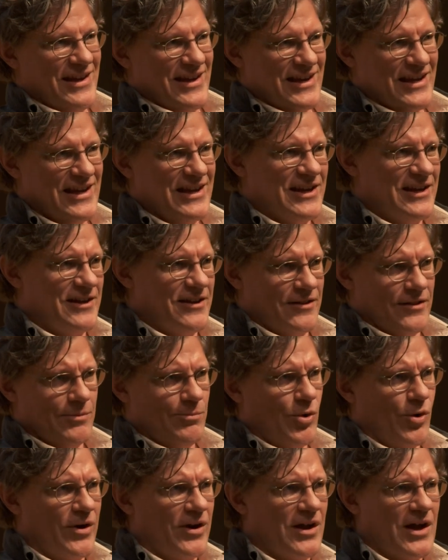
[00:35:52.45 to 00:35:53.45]
and he did it the
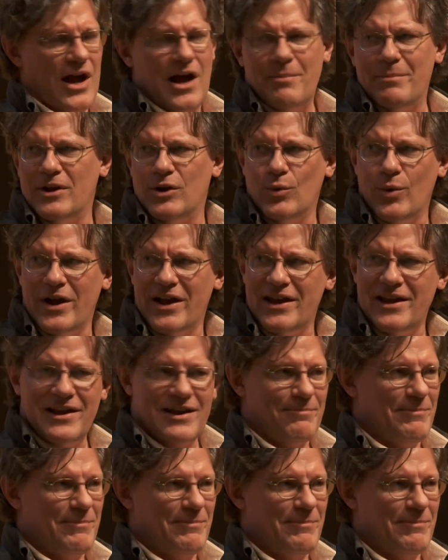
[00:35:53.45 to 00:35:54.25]
more common way,